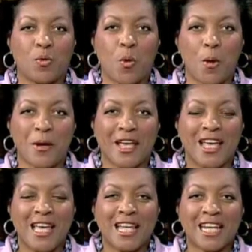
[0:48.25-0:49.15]
Ward.
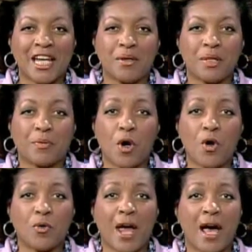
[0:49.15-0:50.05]
Later in the
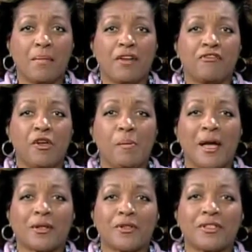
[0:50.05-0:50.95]
program, a
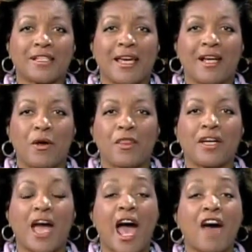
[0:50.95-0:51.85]
filmmaker's take on
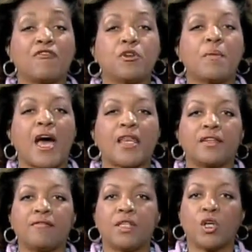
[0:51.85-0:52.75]
the aftermath
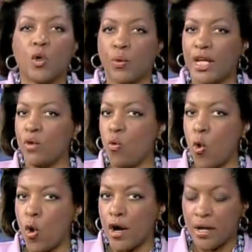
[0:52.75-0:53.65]
of the Korean
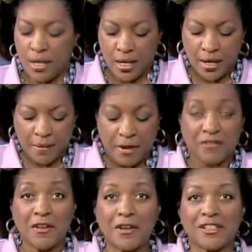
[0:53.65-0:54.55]
War. But
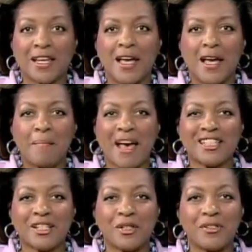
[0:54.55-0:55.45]
first,
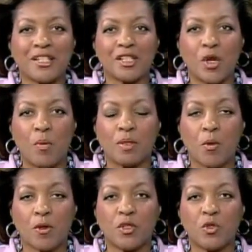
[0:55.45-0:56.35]
Massachusetts is home to
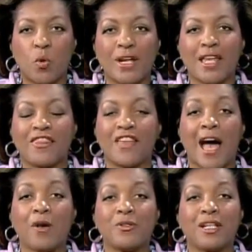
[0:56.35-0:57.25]
more than
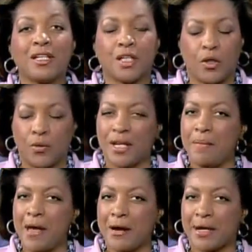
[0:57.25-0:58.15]
20,000 Korean
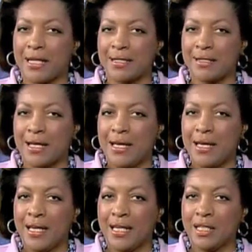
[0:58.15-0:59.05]
Americans.
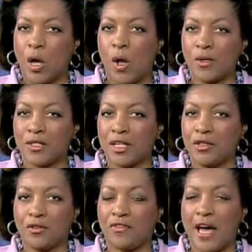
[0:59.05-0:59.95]
In Alston,
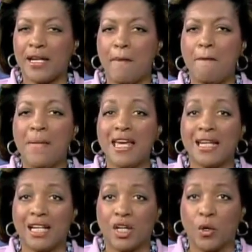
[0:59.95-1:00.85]
you'll find a
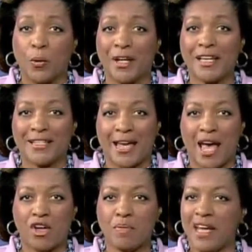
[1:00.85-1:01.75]
mini
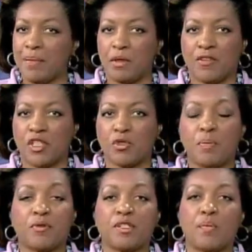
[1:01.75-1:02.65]
Koreatown made up of a
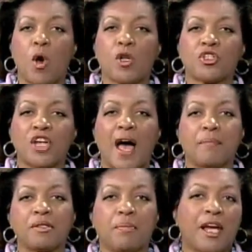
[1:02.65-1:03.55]
strip of small
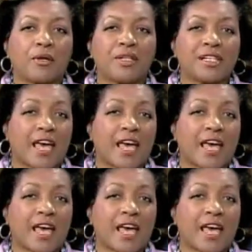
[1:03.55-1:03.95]
shops, bakeries,